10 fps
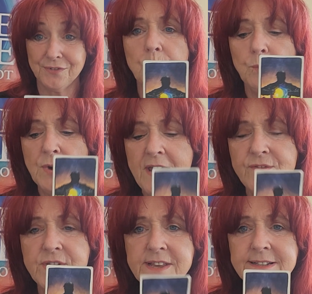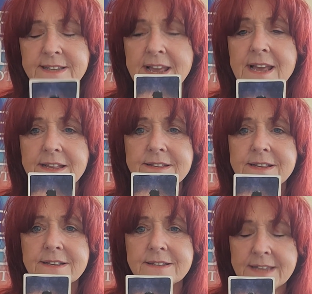Whatever this is,
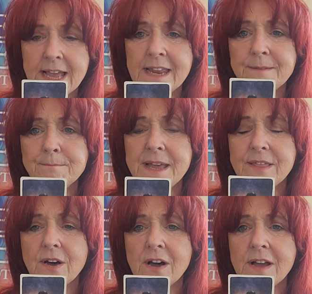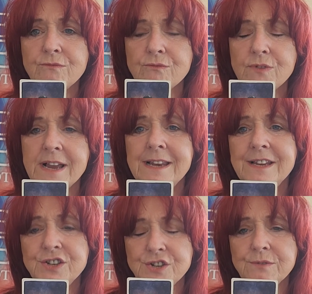it's telling me that I
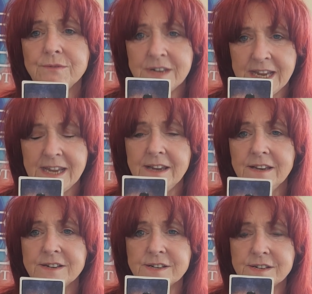really do need